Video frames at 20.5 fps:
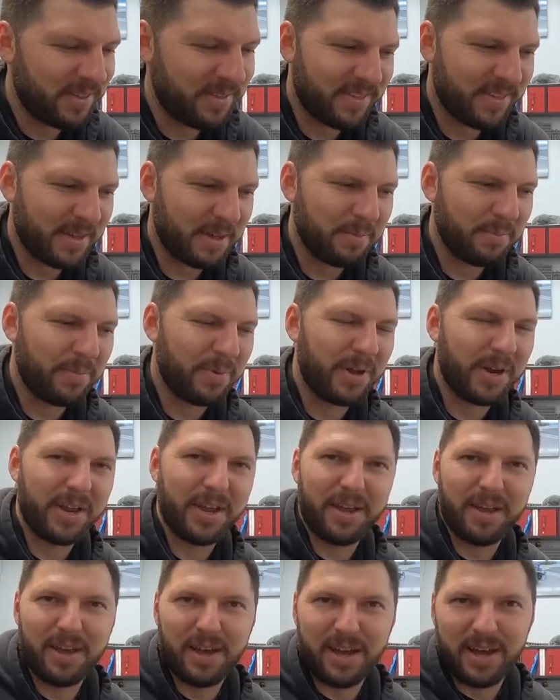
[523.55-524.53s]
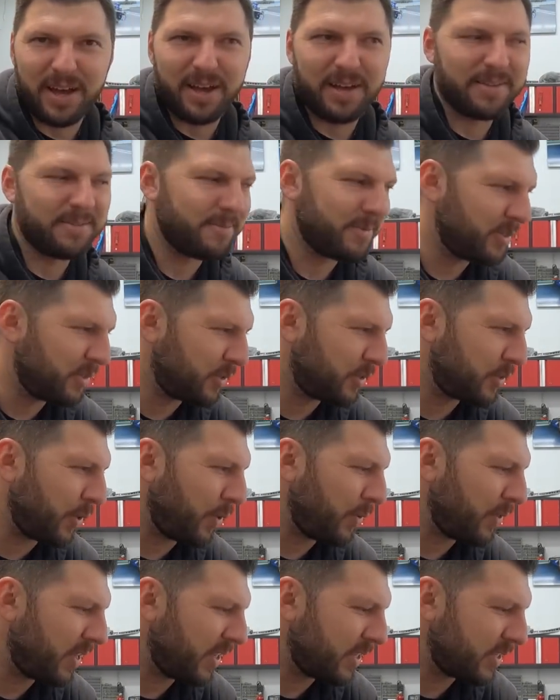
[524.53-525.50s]
Somebody
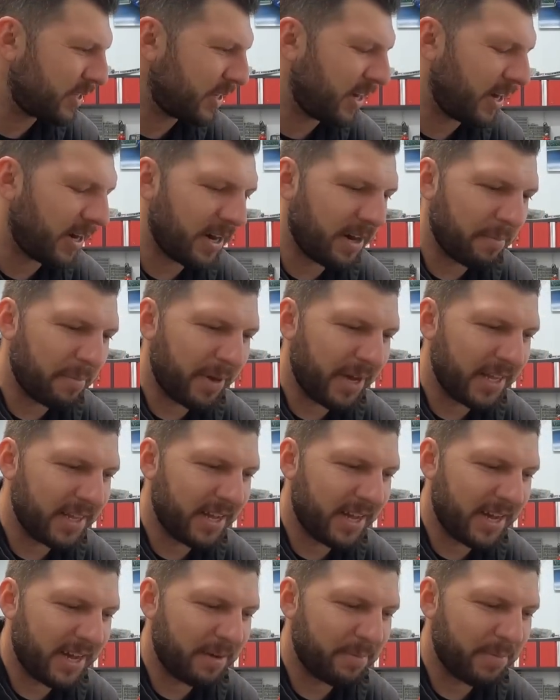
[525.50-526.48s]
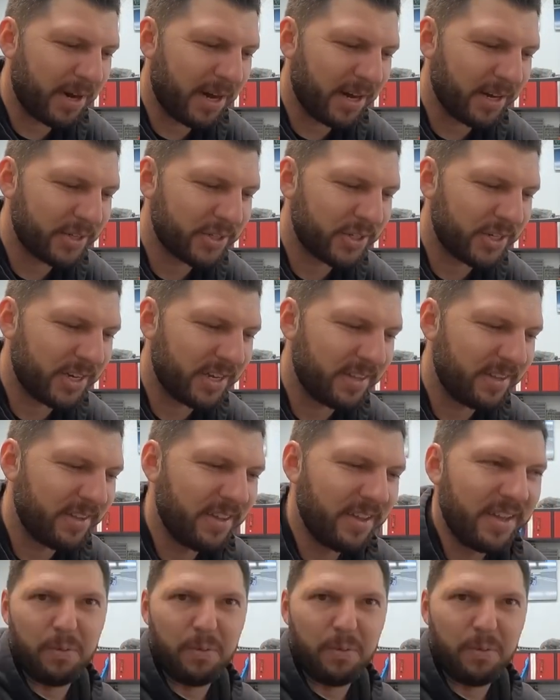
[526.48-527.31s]
sold this car at Manheim auction